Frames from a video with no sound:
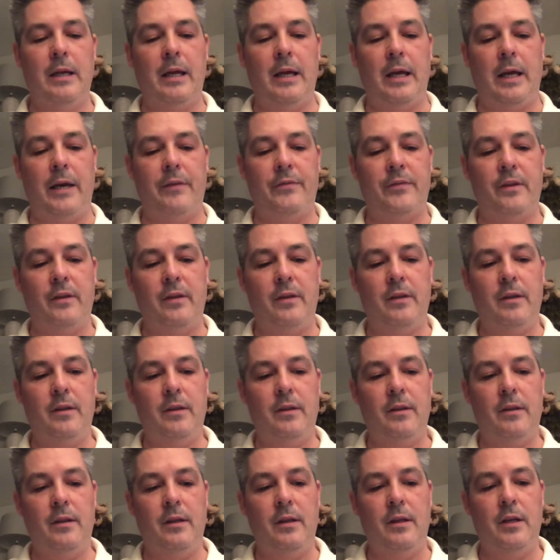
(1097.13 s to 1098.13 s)
after the
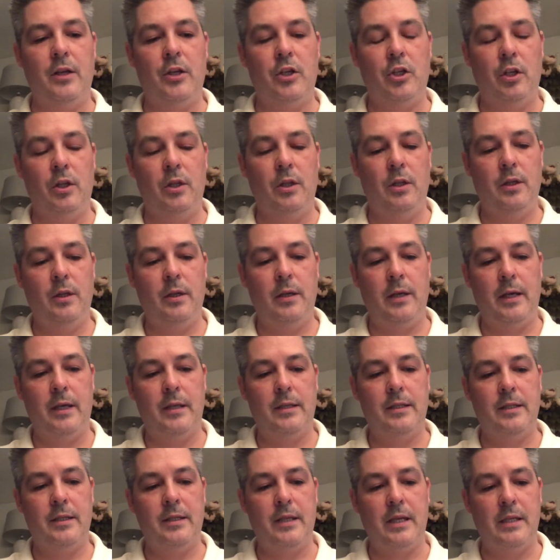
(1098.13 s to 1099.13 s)
initial
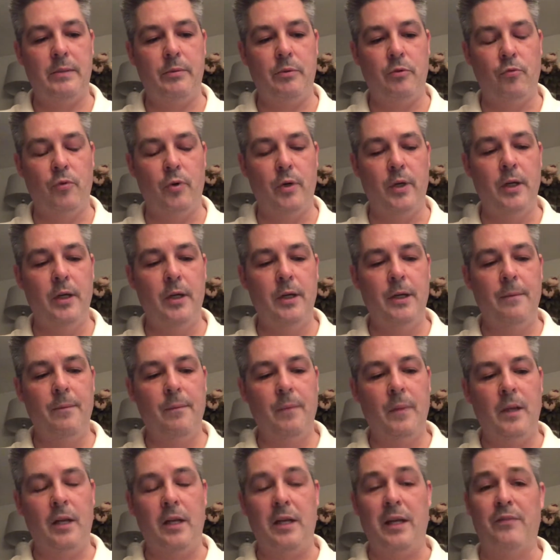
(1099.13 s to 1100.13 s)
assessment run,
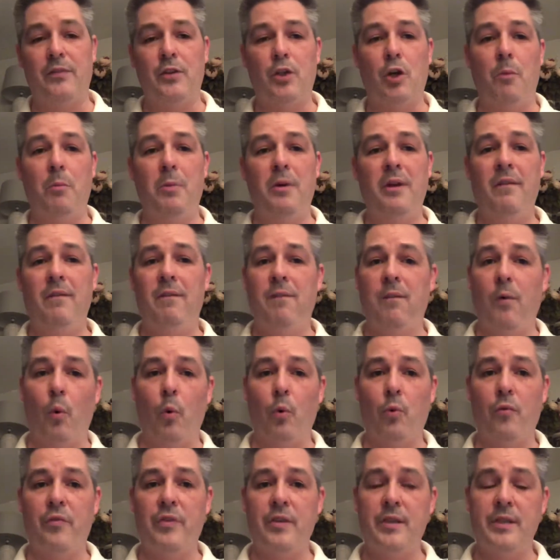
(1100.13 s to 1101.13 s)
and you have to complete 4
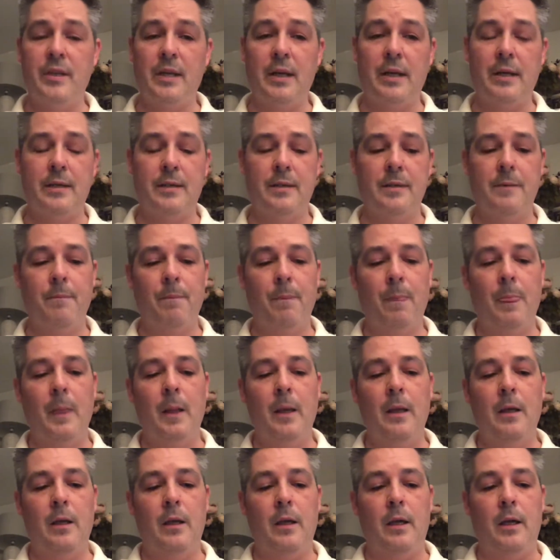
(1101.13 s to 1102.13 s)
of the 6.
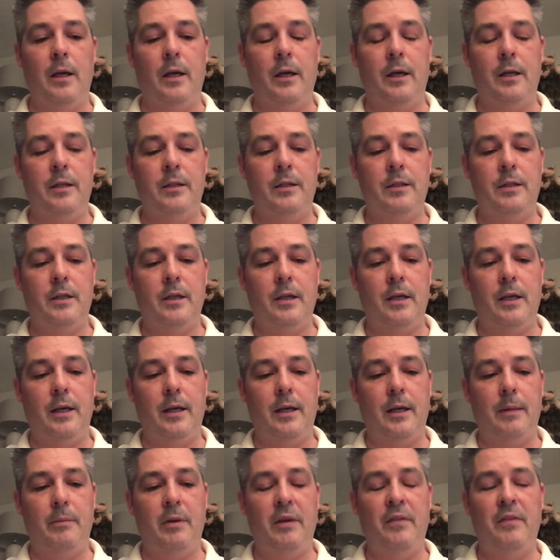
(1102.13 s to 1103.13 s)
And
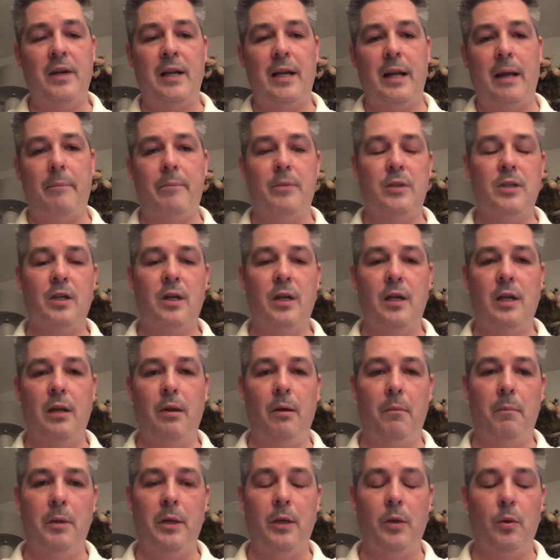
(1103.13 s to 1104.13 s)
if you happen to
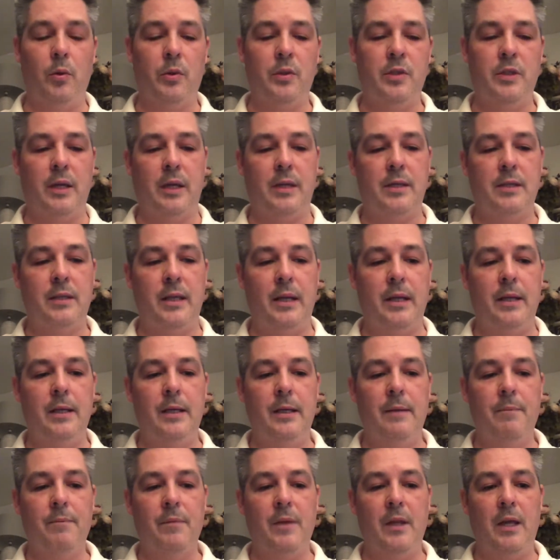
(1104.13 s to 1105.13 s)
complete all 6, then
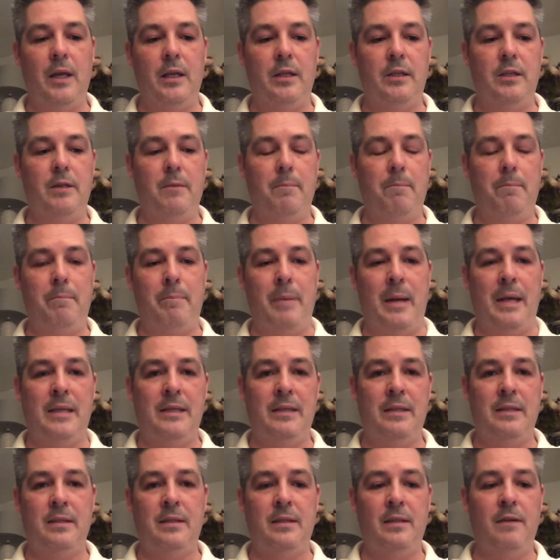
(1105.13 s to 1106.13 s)
it's your
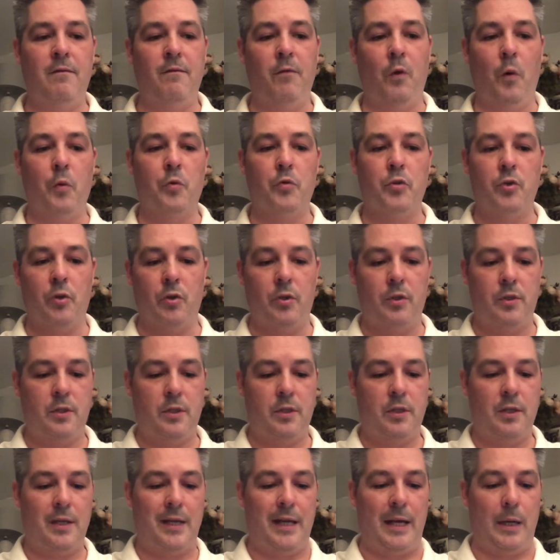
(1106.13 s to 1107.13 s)
best 4
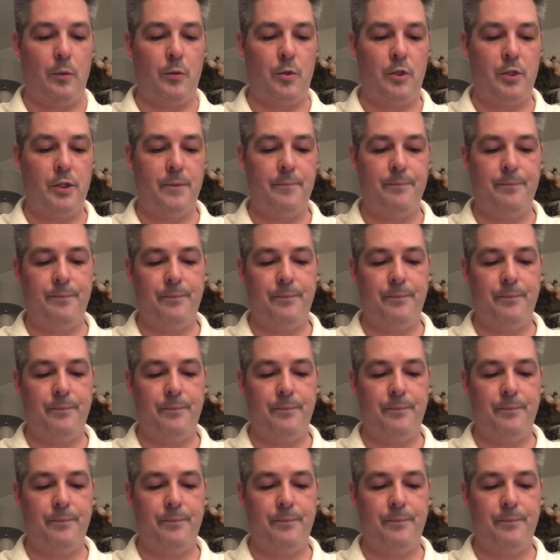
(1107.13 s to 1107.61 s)
results count.